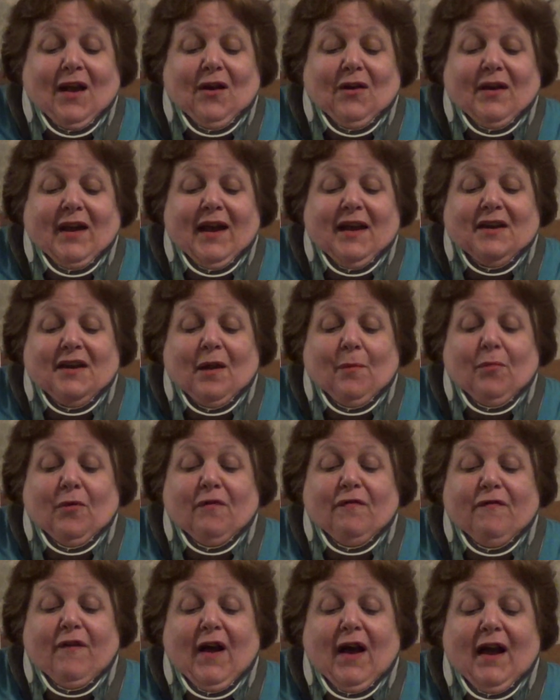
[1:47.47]
Okay, number
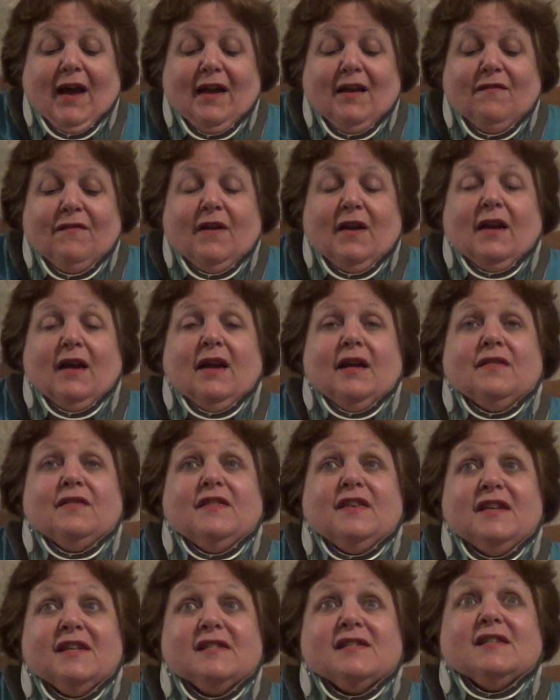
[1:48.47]
five. And
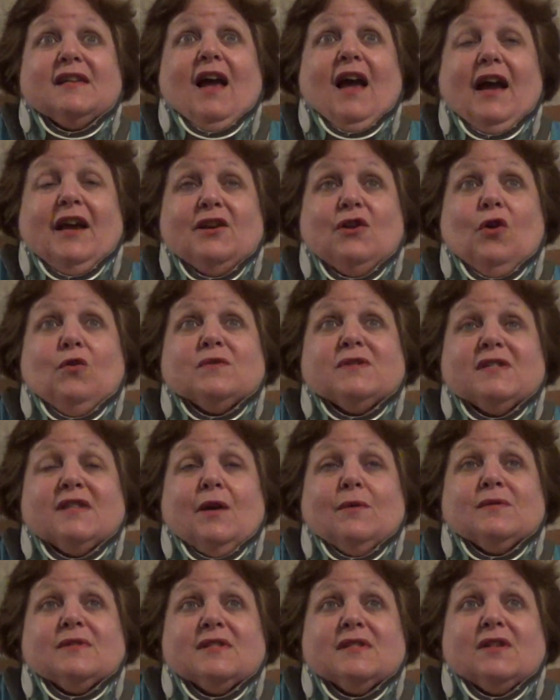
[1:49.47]
this, I know,
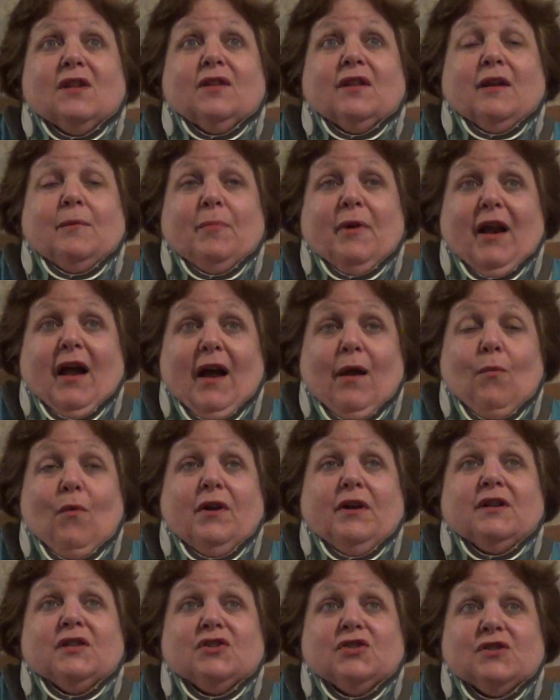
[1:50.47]
sounds silly, but I
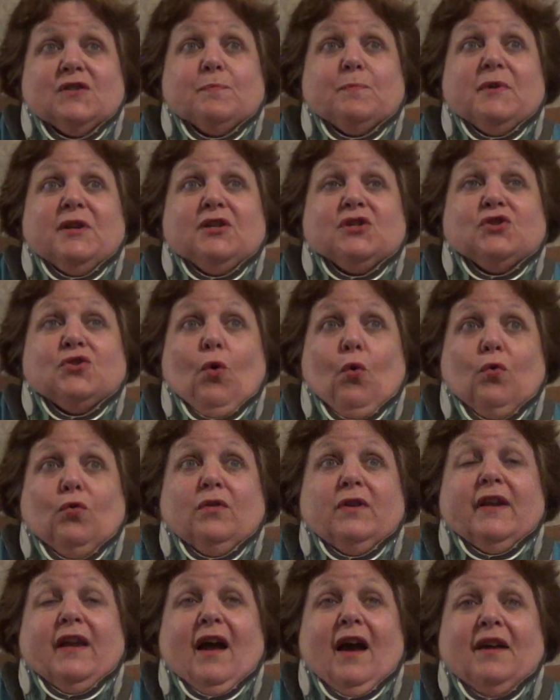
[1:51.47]
want to just be
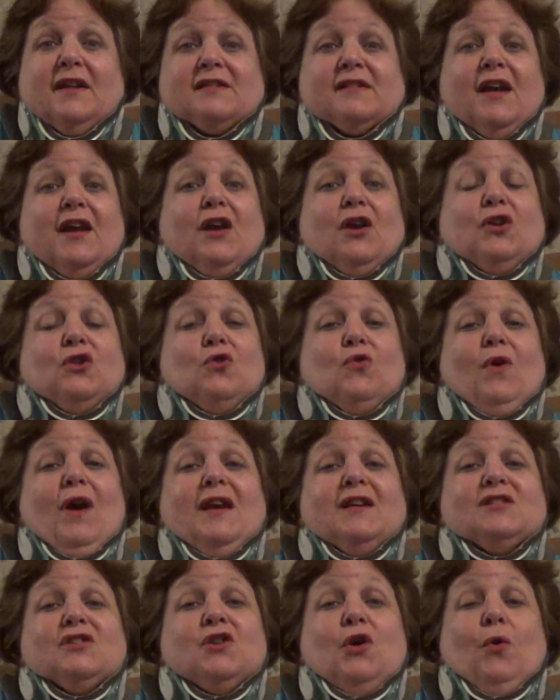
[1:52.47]
totally honest. You
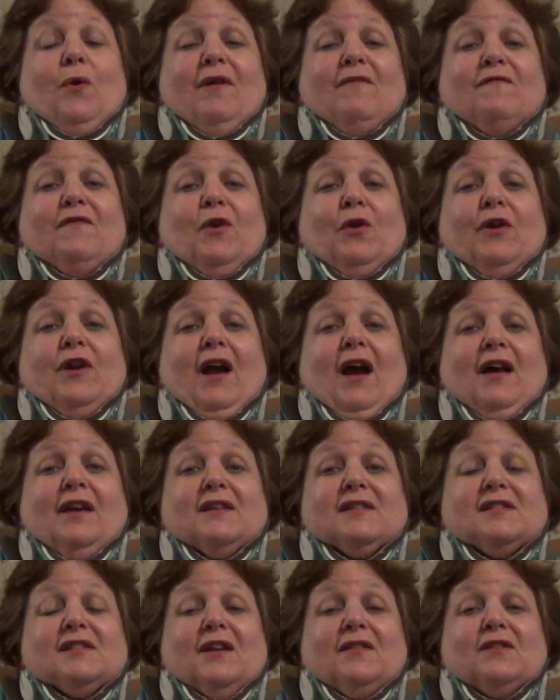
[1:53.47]
guys know I'm very
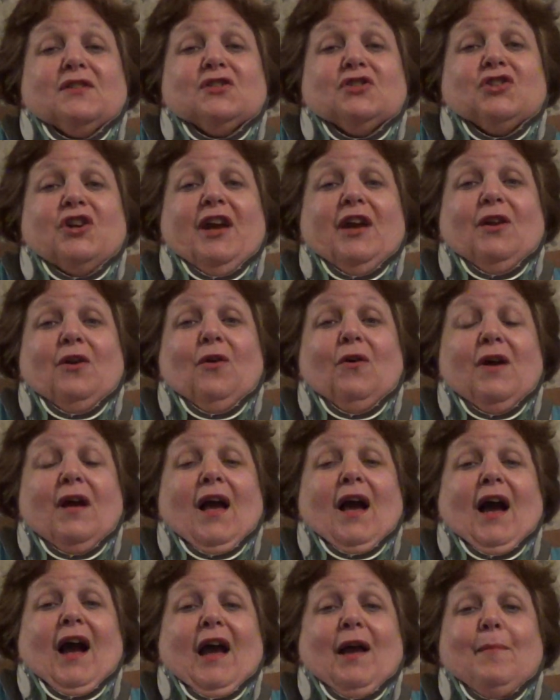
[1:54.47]
honest on this channel.
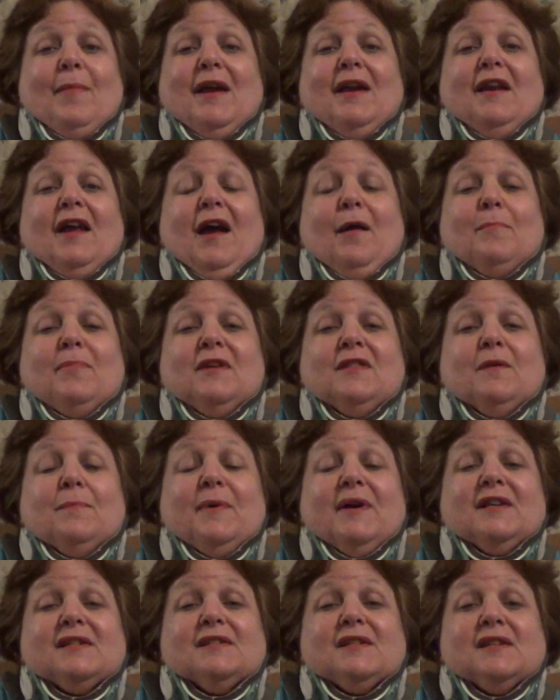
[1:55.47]
I may not be the
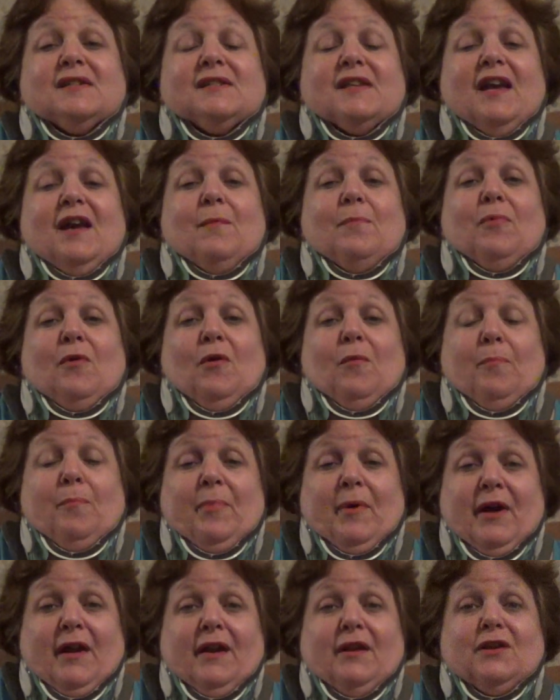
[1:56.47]
best example,
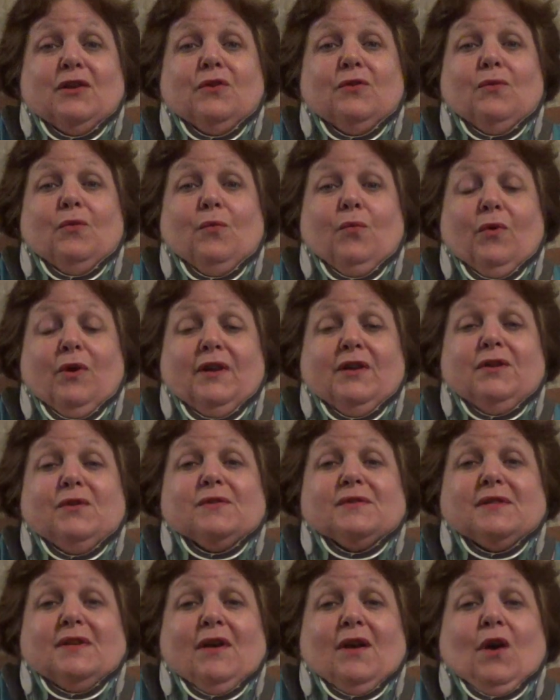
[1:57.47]
but you what you
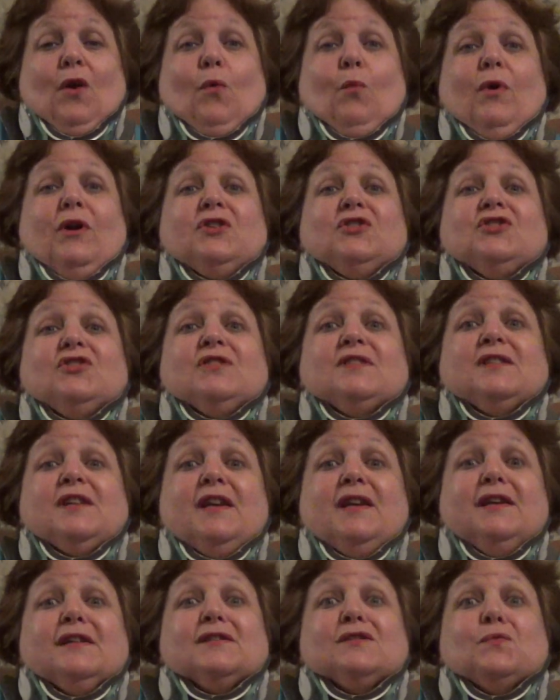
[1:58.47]

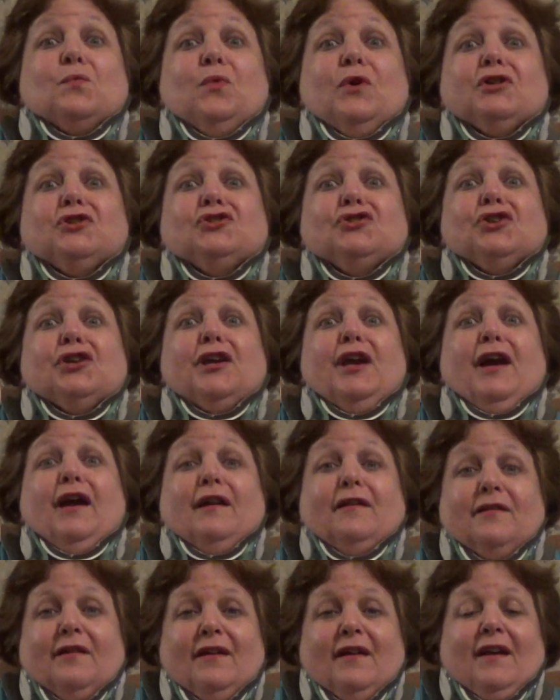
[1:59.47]
see is what you
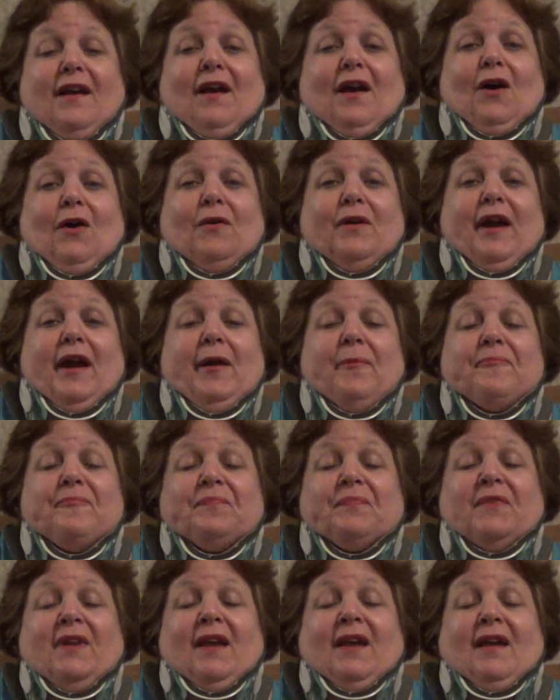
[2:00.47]
get. Okay.
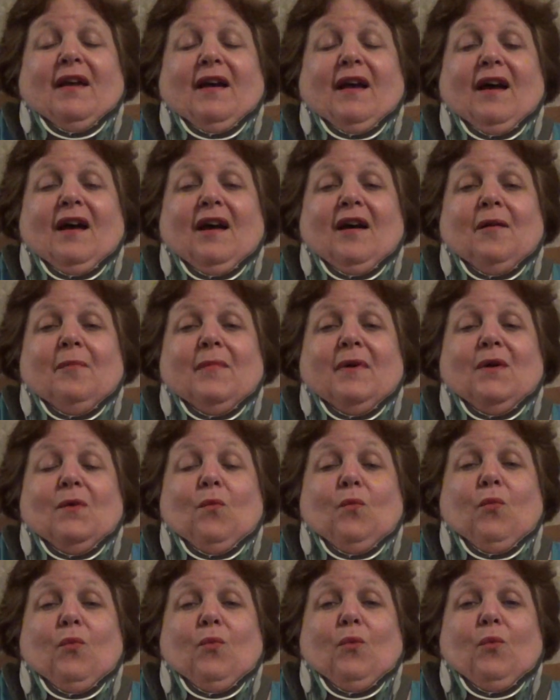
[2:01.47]

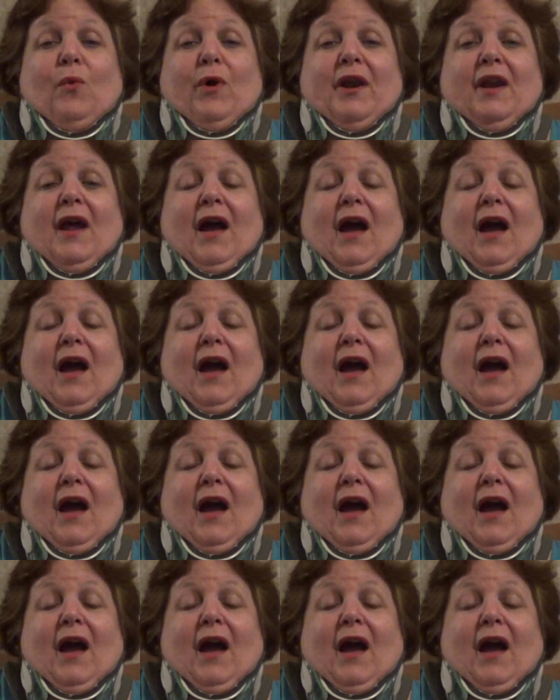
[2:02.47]
When